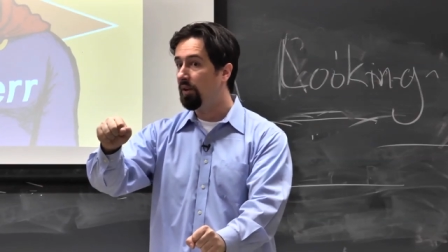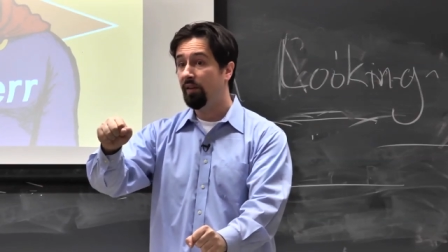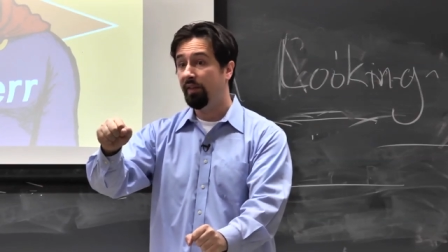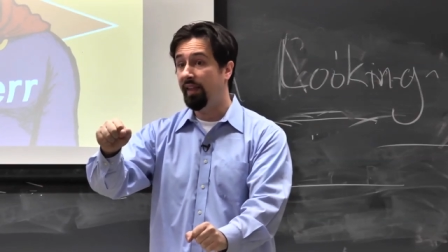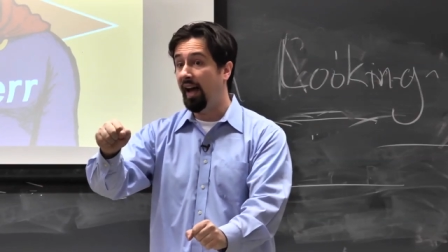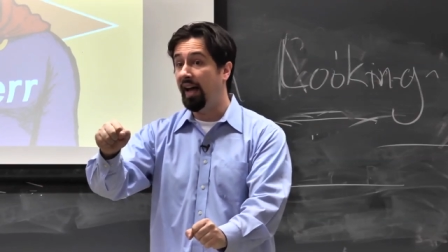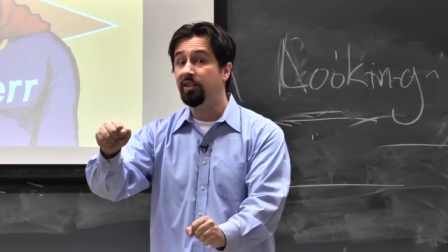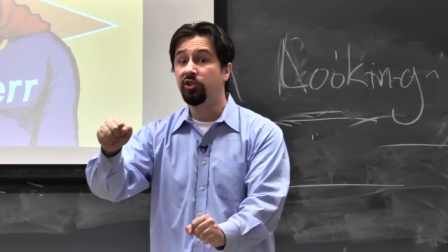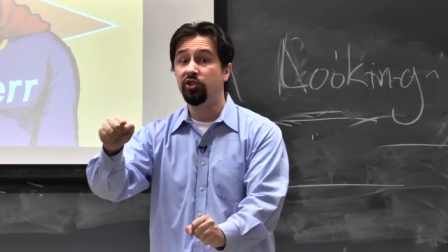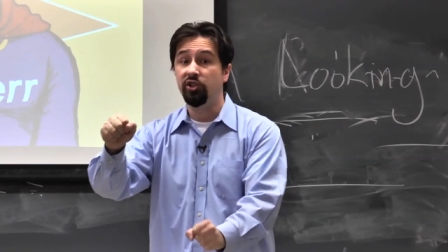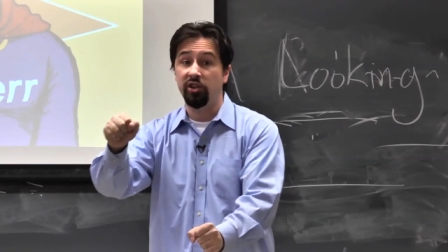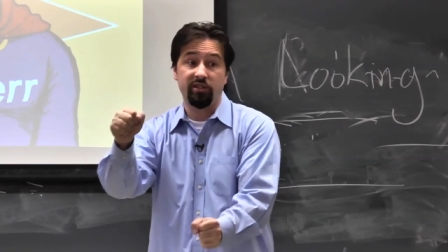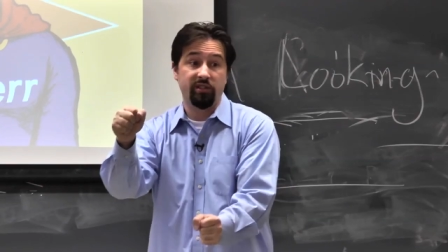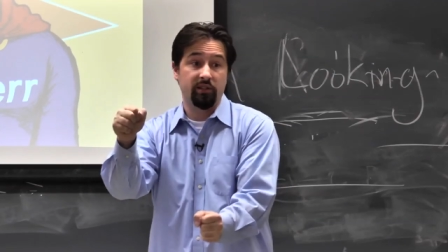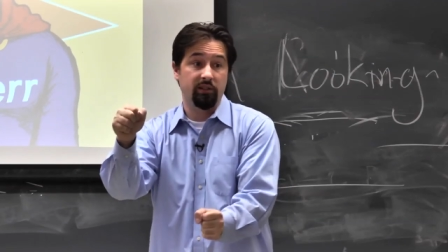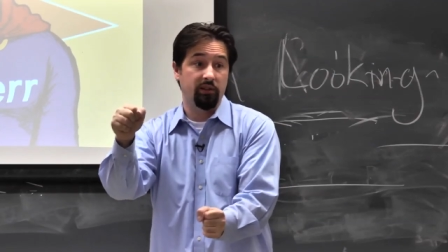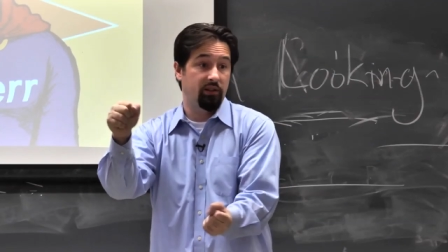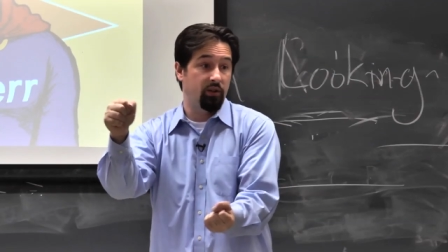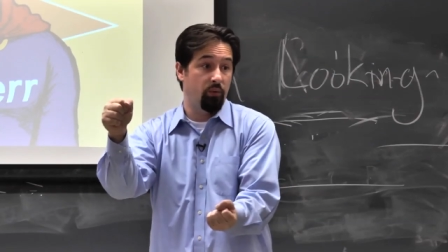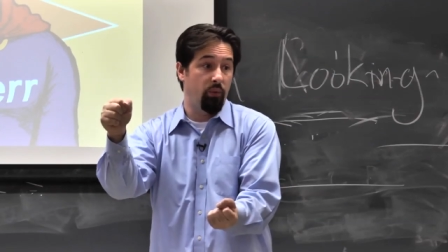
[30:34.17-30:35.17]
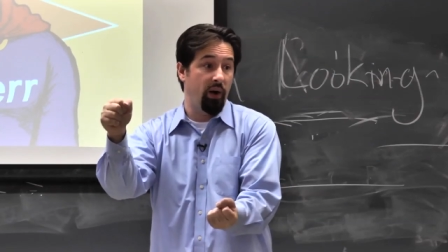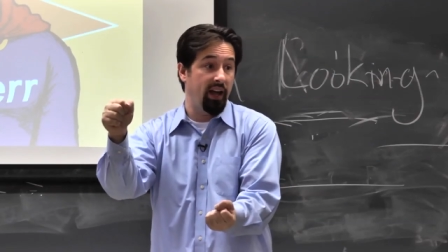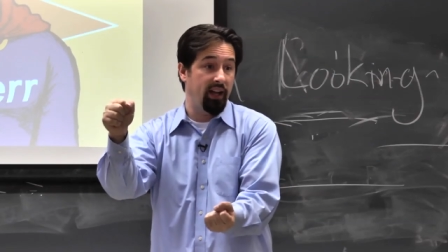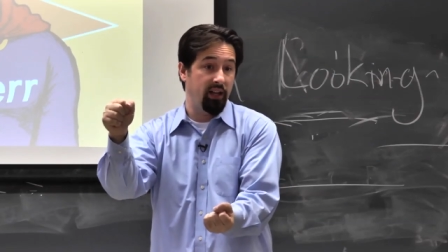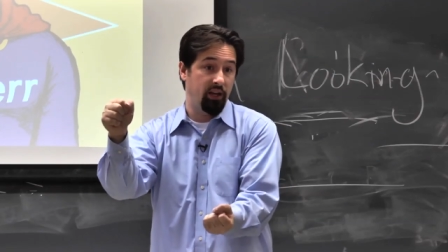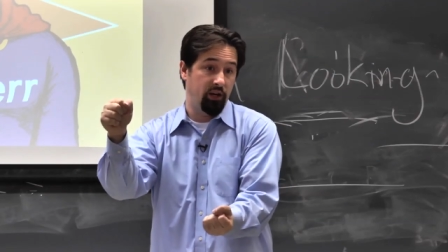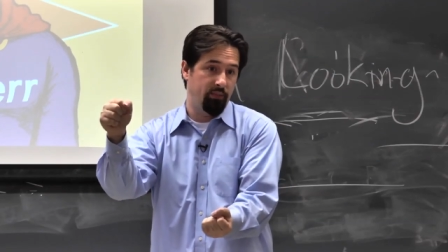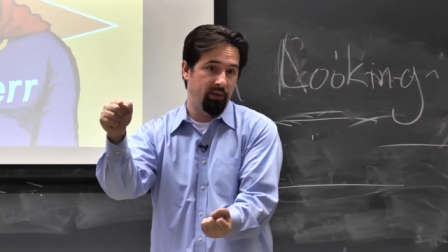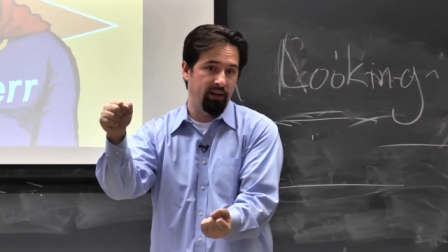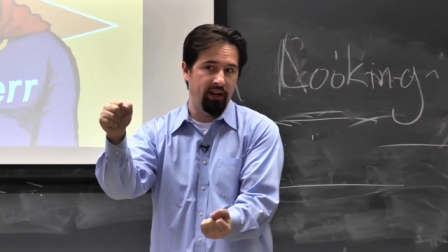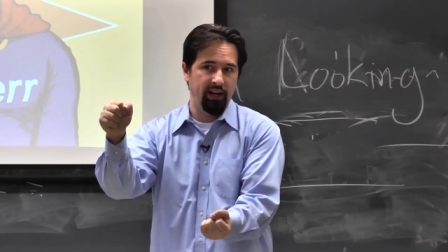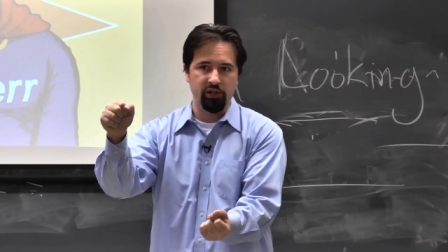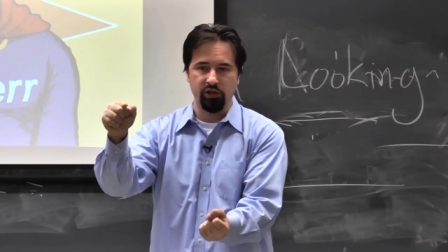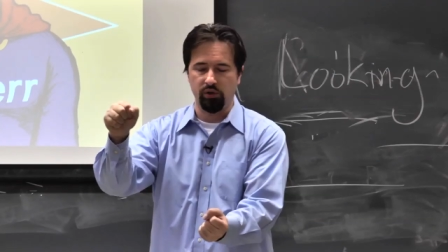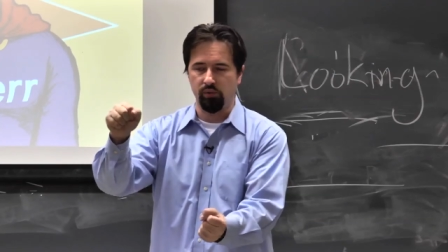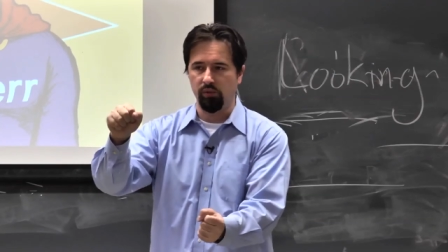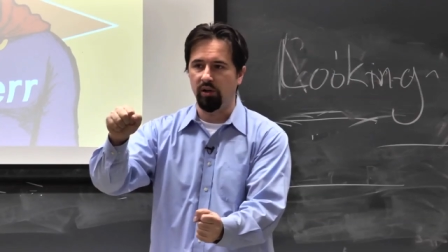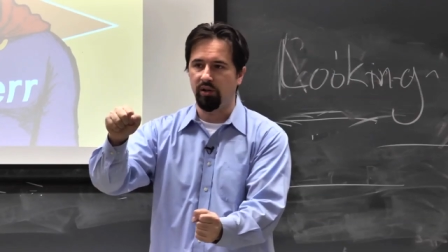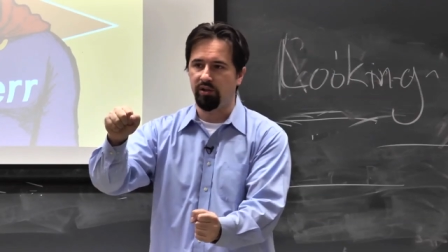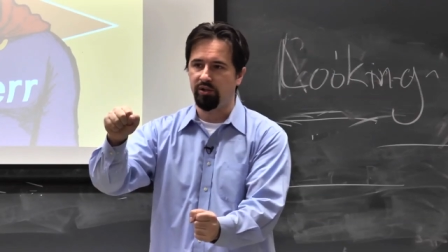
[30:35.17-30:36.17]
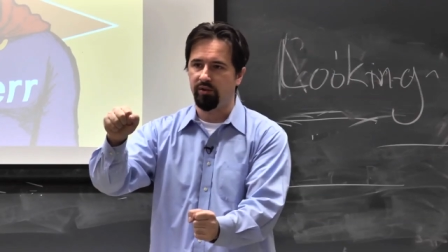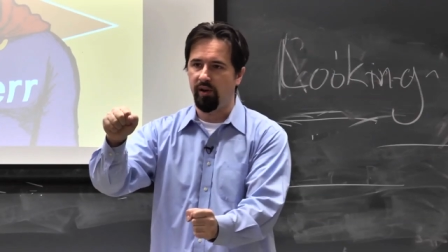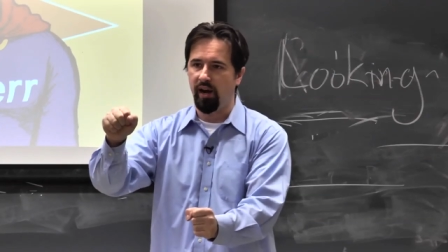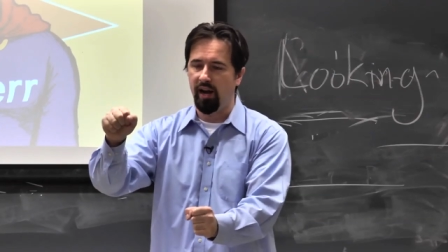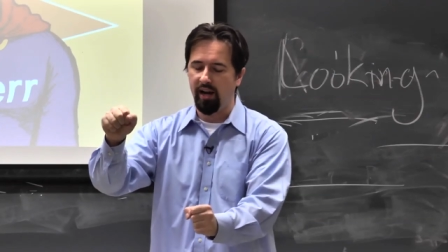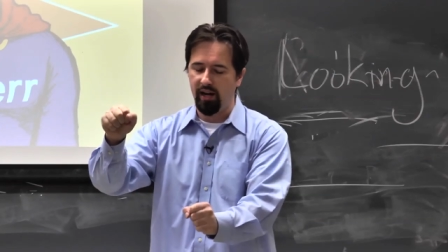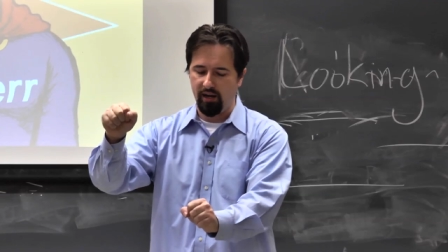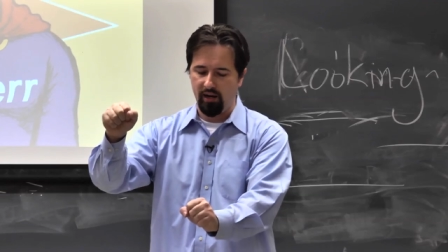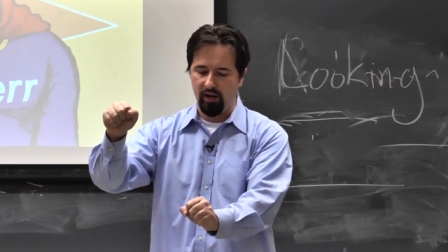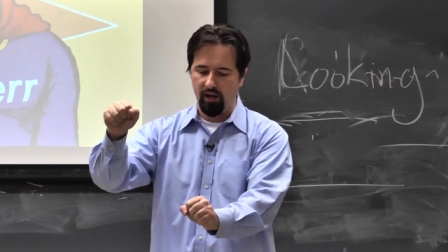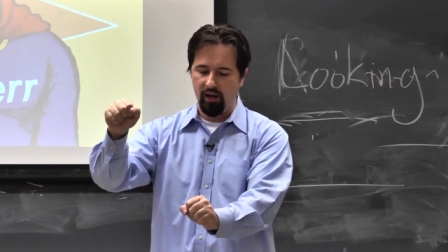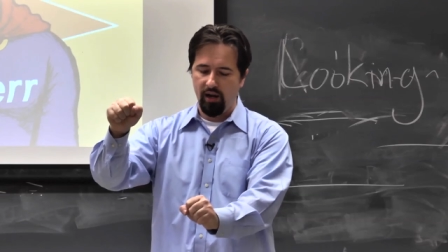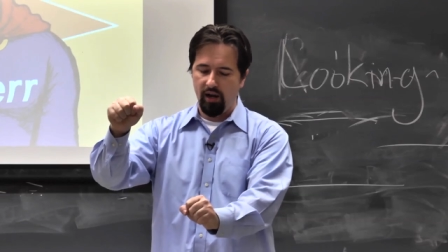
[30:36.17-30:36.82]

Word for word: That's just the way human nature works, right?